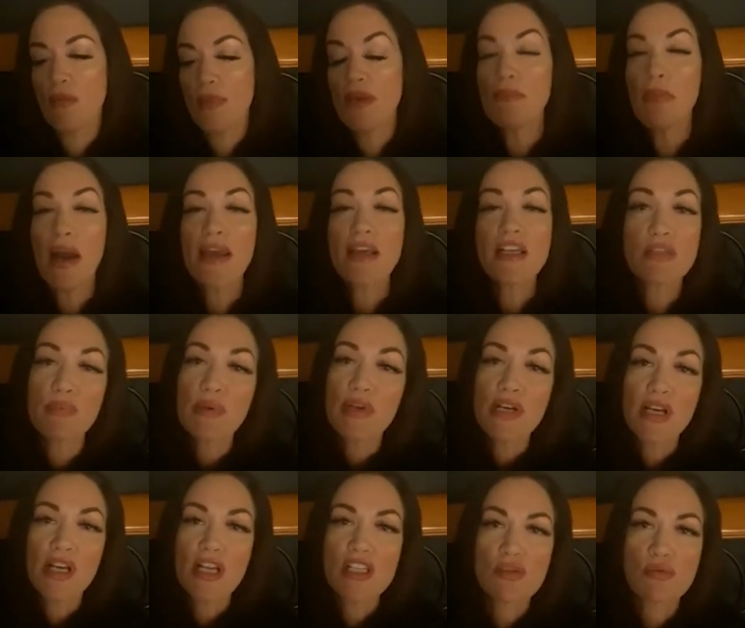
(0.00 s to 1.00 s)
in my
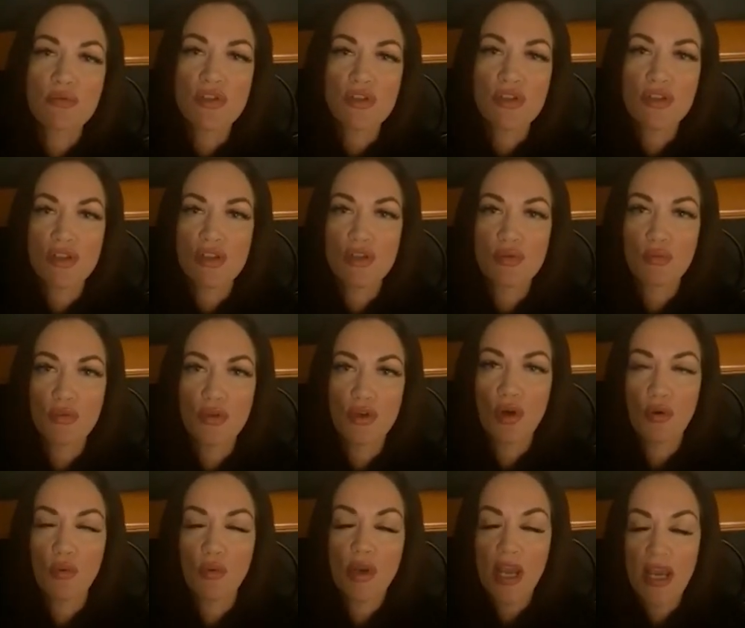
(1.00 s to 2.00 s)
experience, which is just,
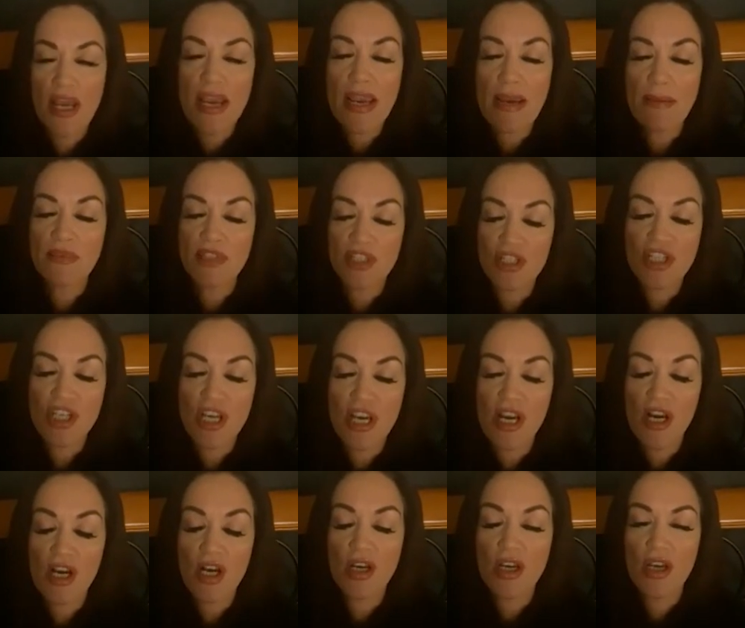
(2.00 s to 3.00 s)
what I aim to
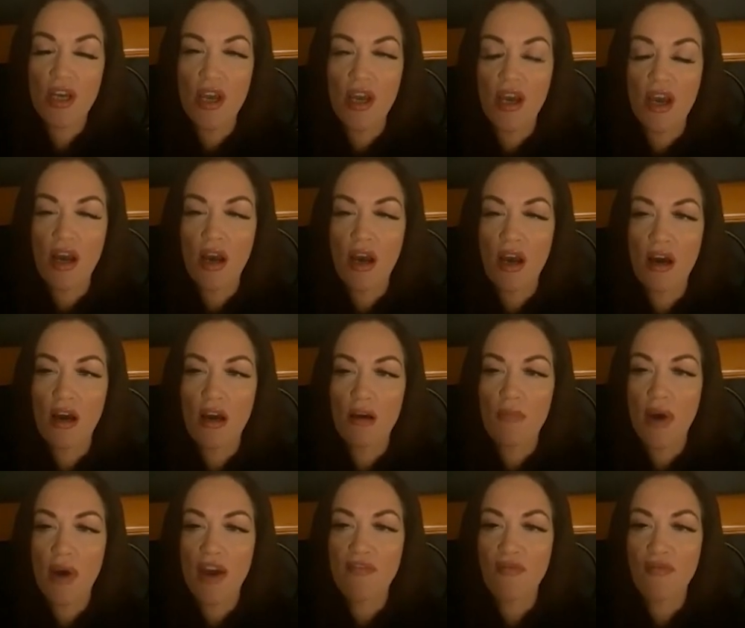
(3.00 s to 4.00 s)
share,
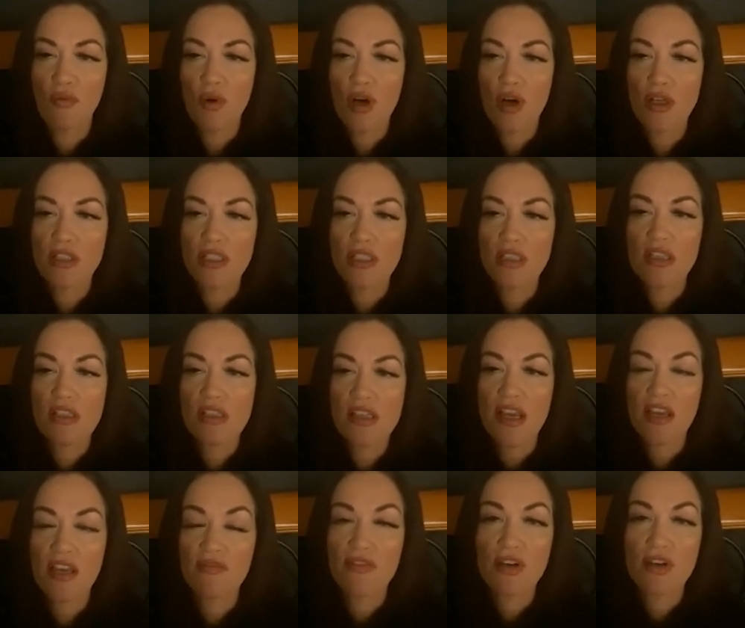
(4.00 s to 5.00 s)
I've worked in the
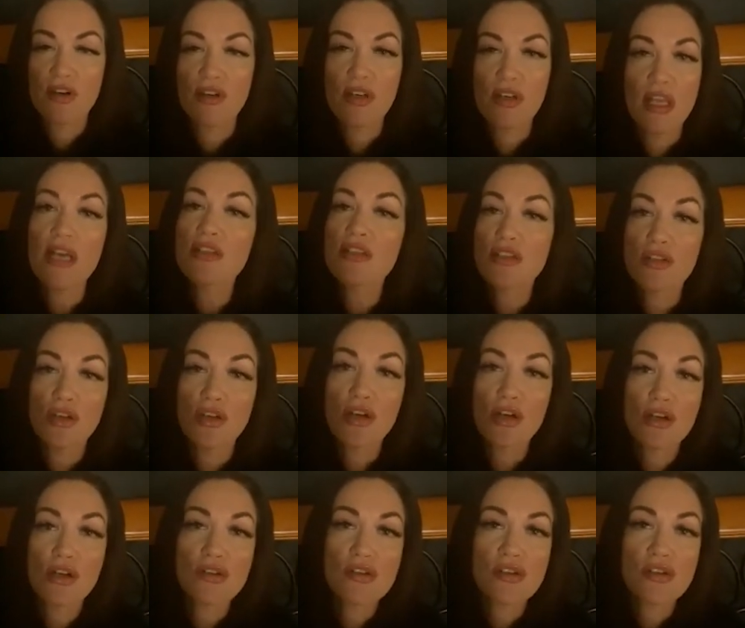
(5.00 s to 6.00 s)
psych field and as a
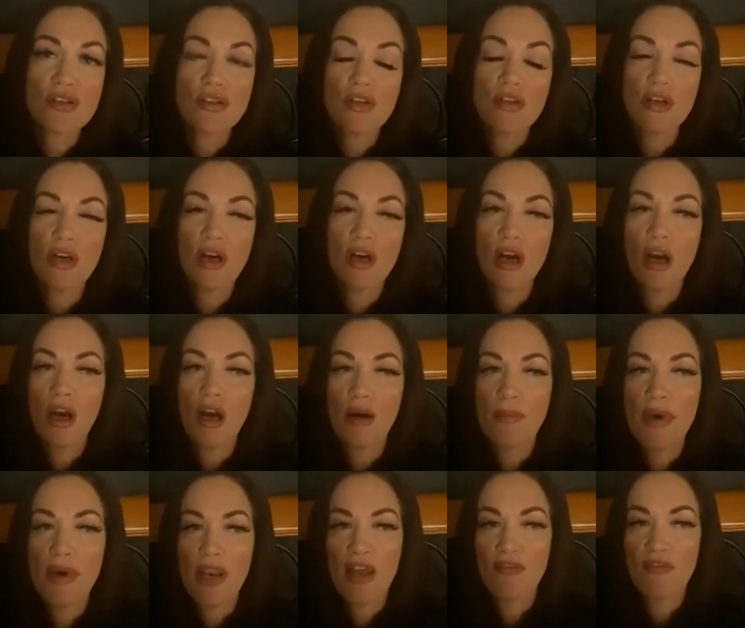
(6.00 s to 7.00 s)
nurse,
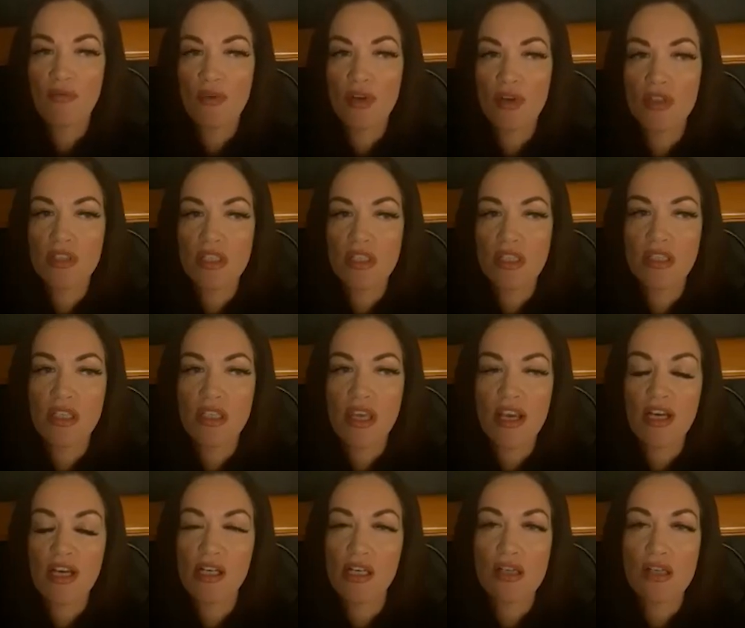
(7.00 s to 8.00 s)
and I've worked in the
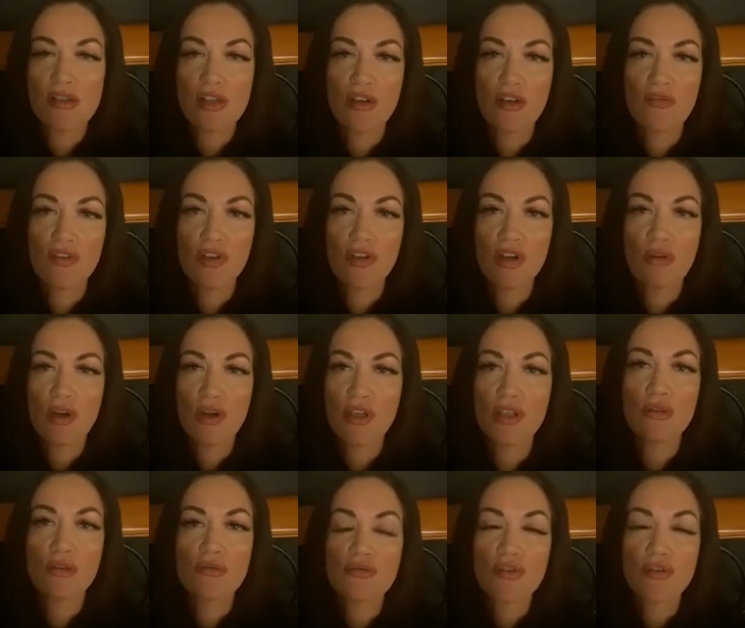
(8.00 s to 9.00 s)
areas of,
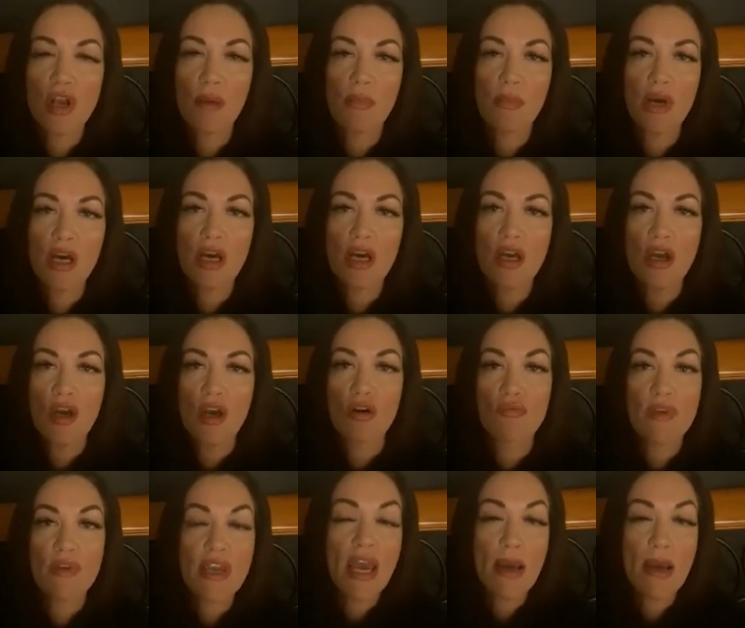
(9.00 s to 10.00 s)
acute trauma,
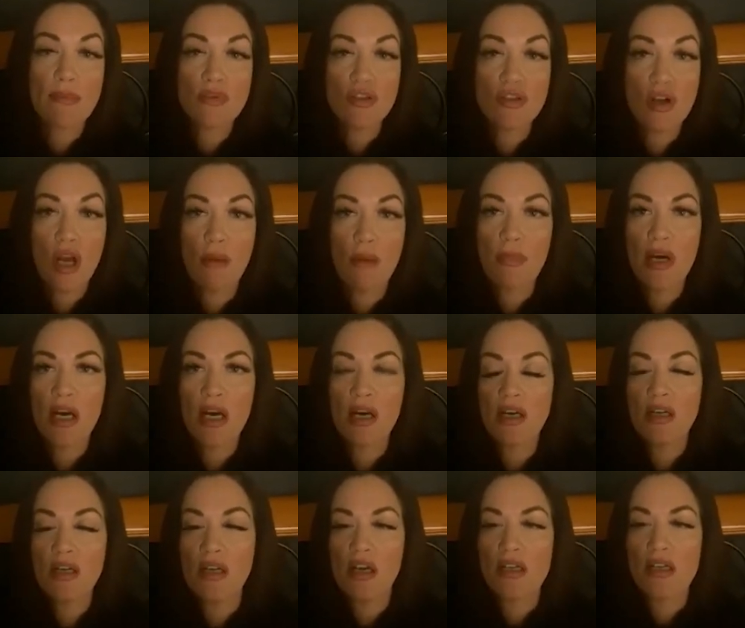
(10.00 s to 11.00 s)
rehab
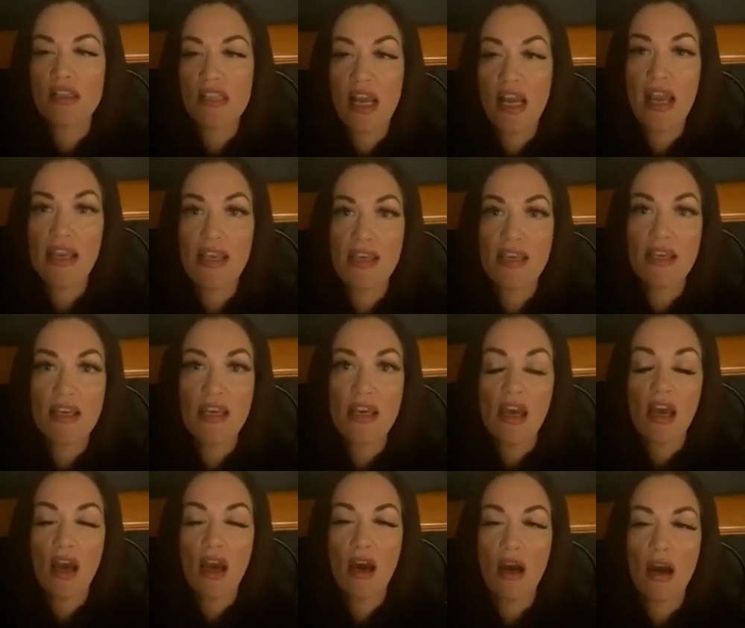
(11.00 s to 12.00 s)
trauma, psych,
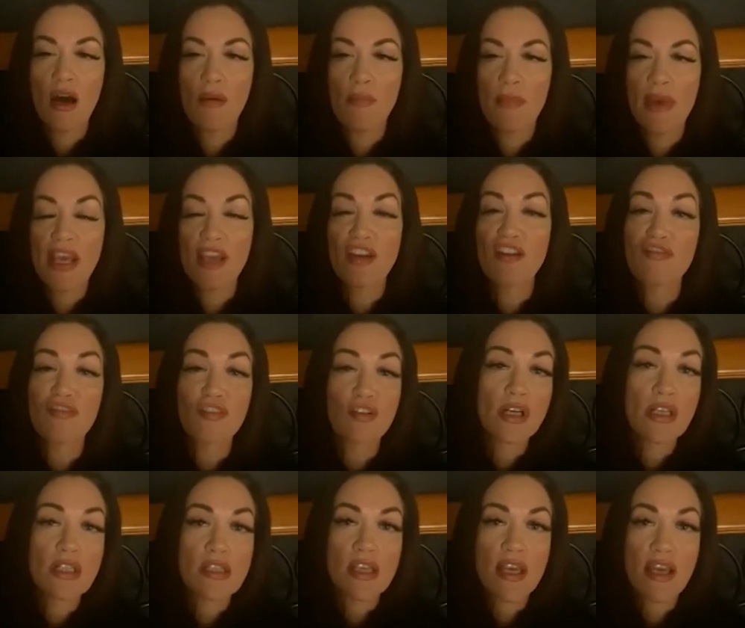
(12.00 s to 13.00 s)
and
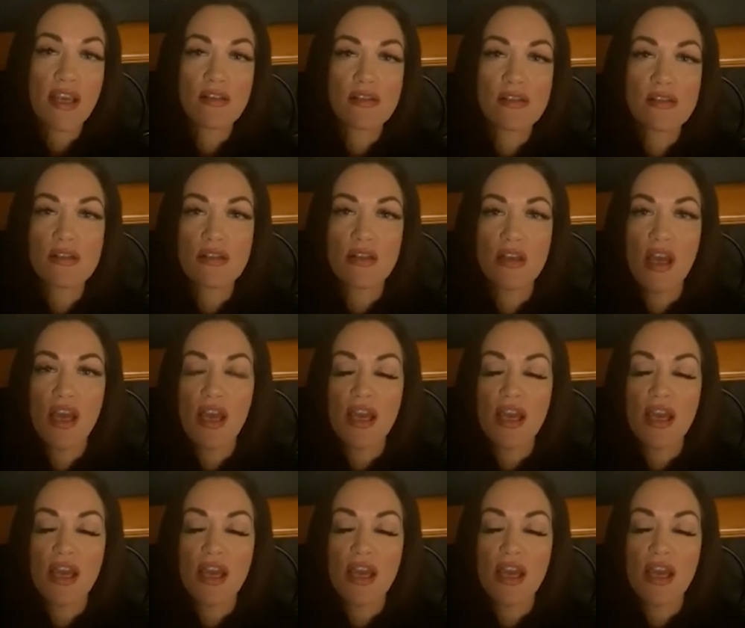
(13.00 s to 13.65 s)
forensics.